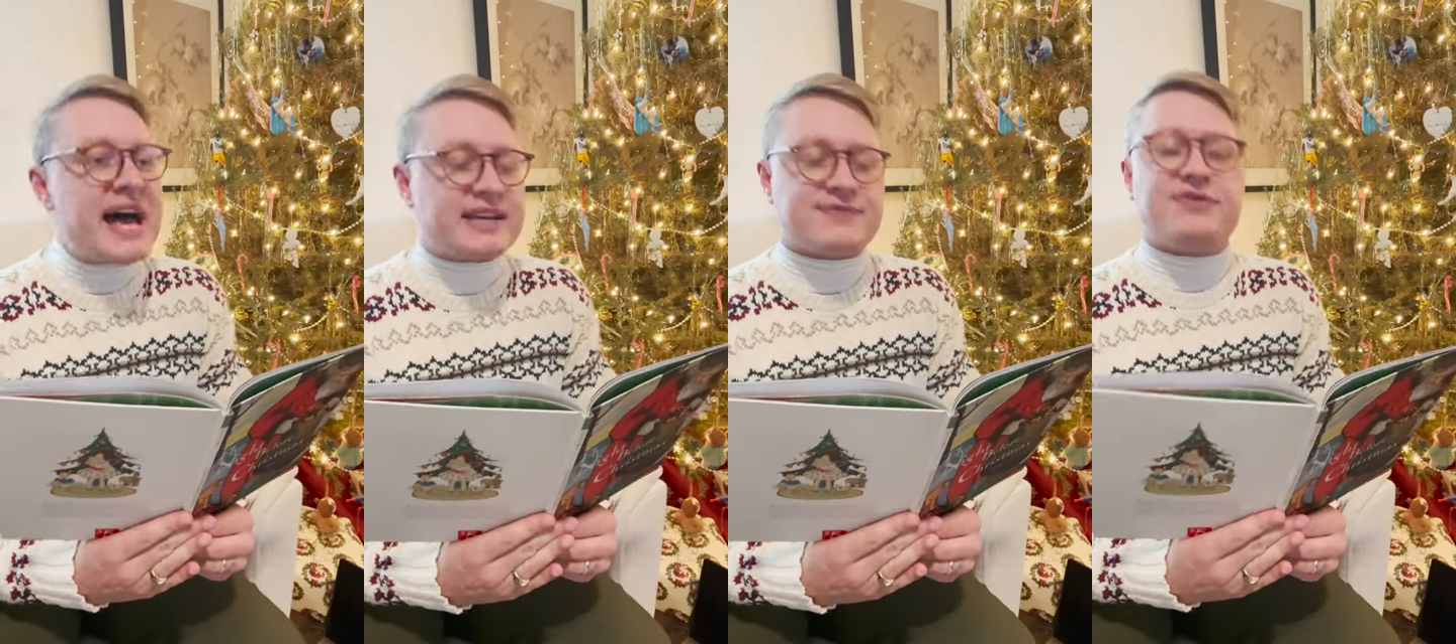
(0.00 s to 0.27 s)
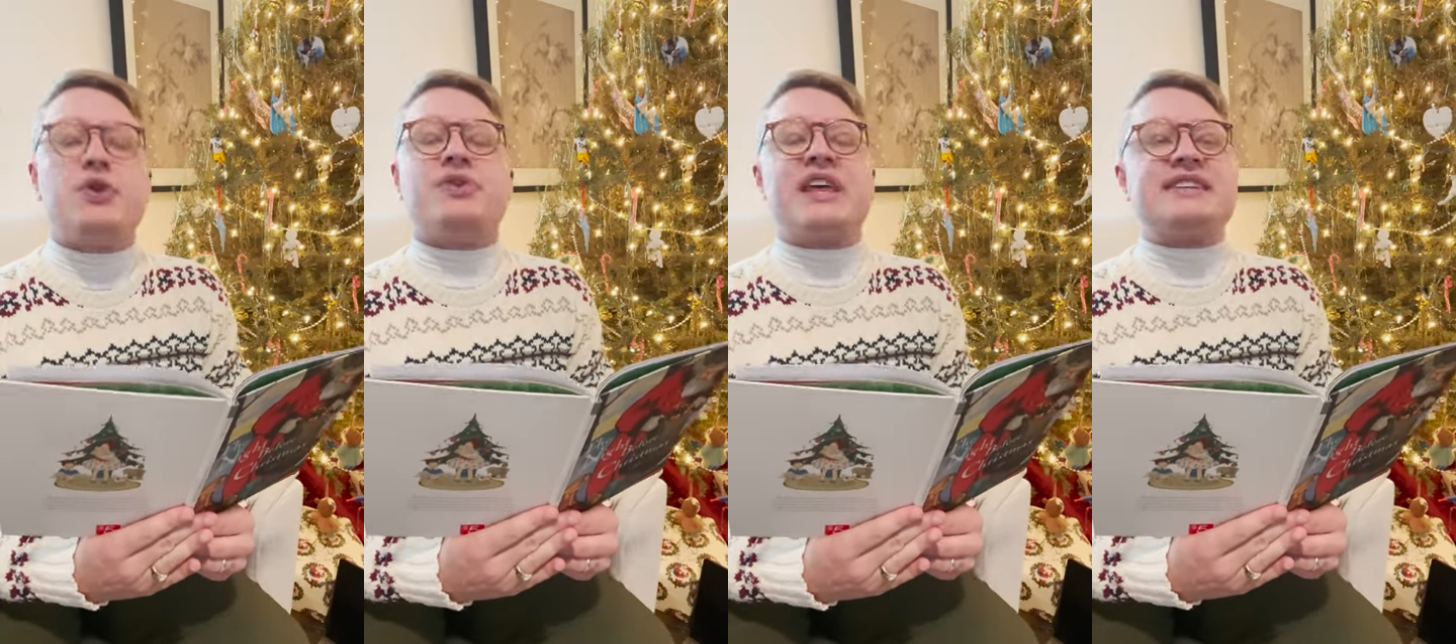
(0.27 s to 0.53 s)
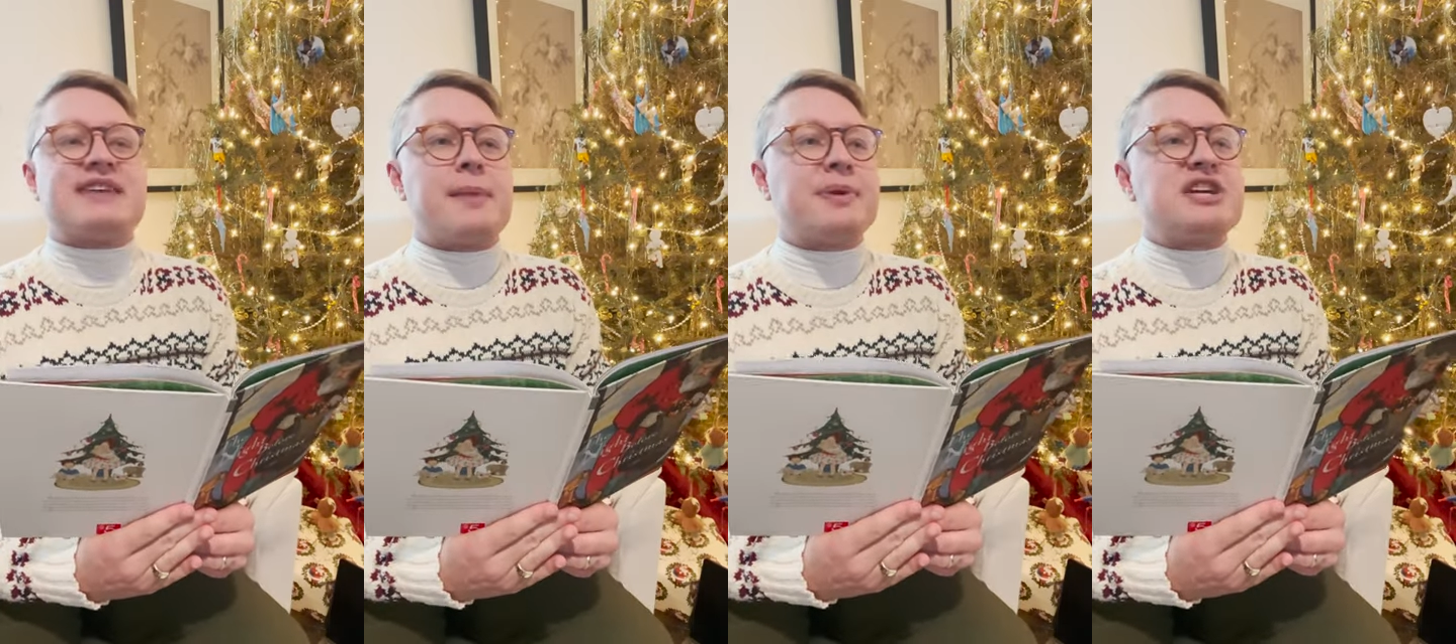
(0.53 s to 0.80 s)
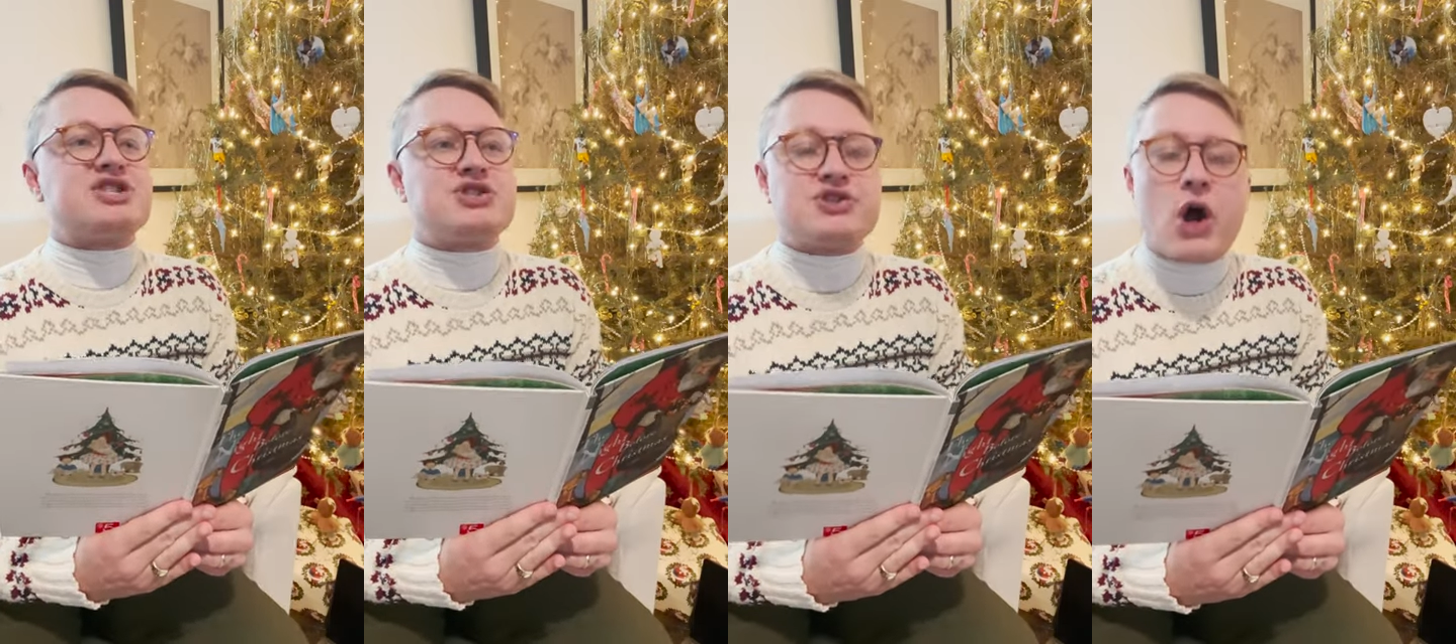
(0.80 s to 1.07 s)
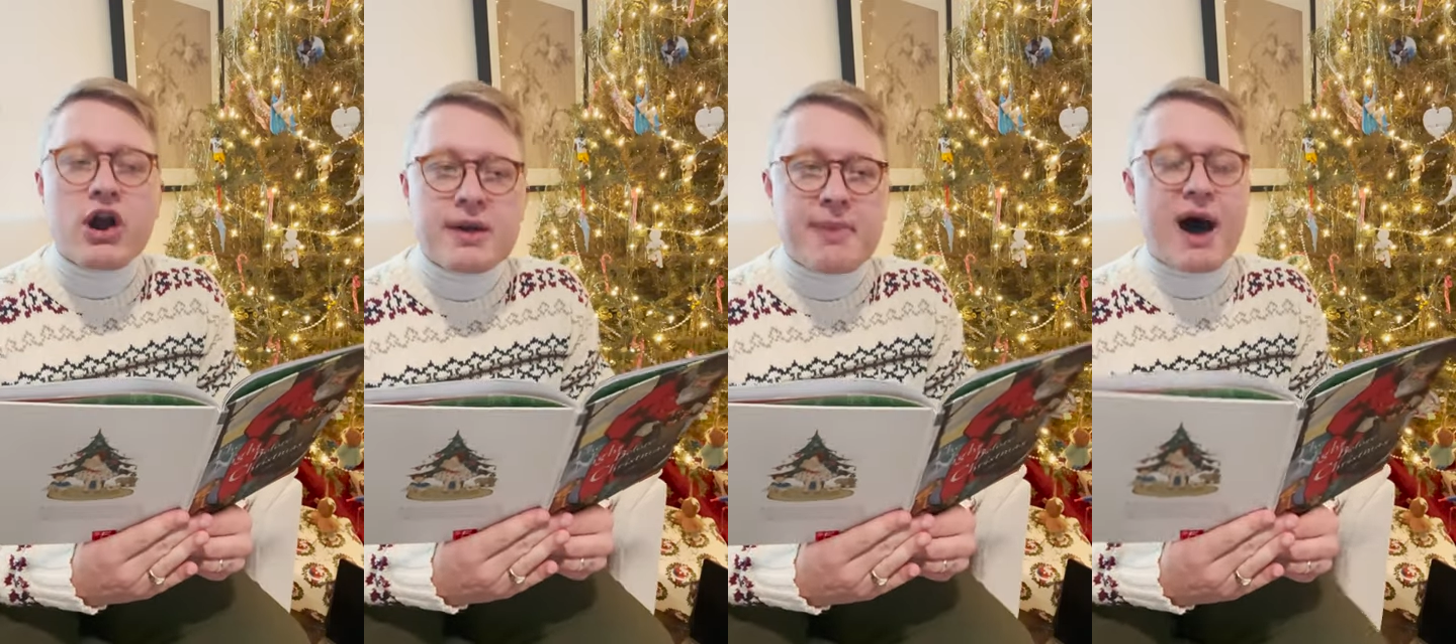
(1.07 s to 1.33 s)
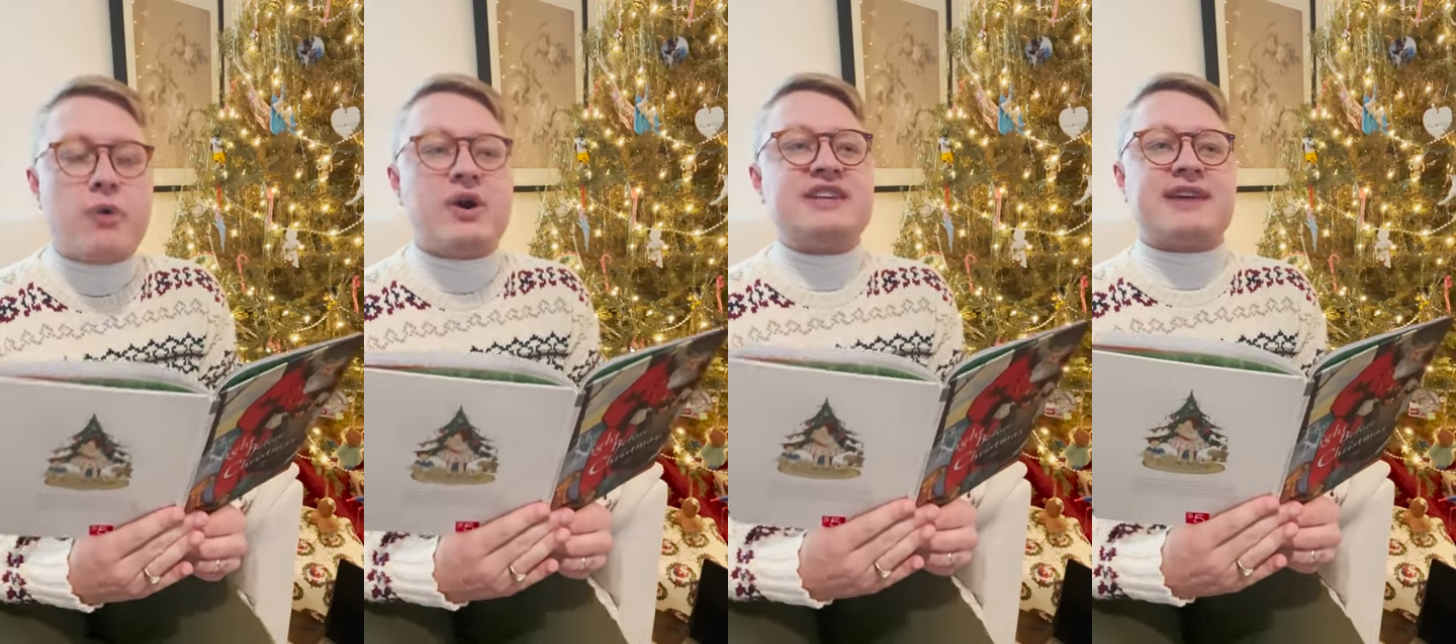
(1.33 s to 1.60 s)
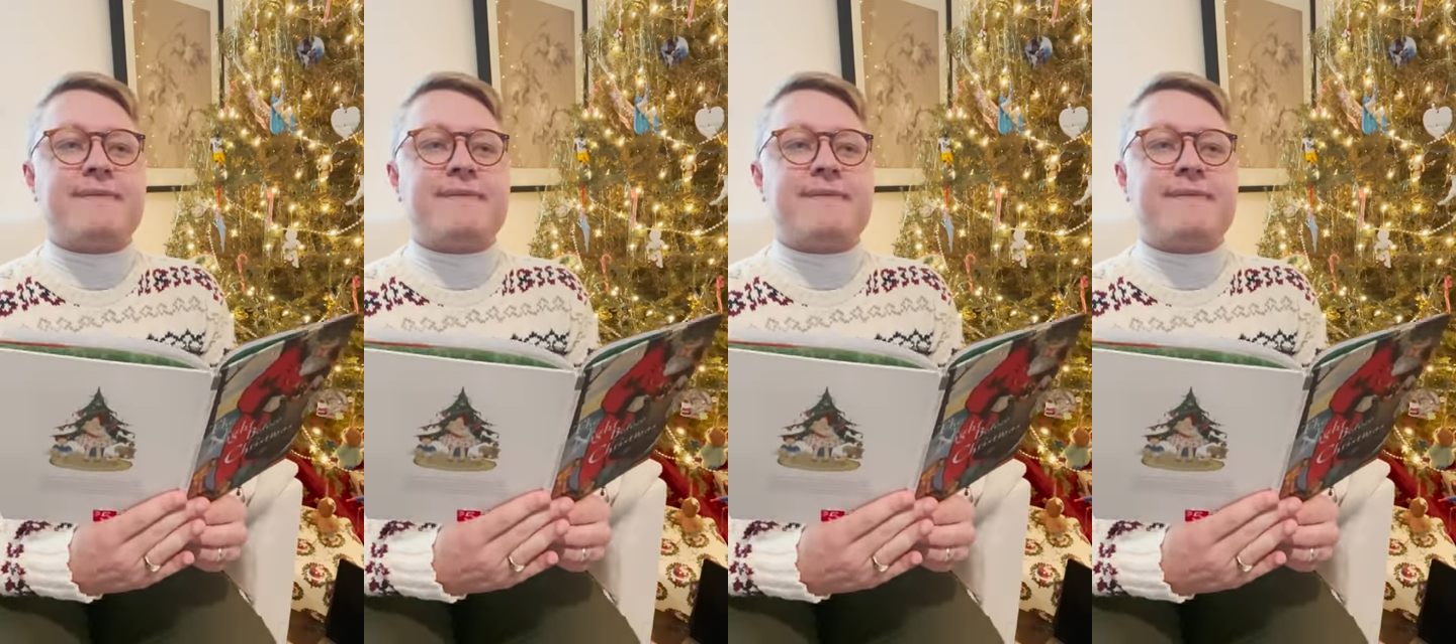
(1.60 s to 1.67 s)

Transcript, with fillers: few things I'm concerned about when he's up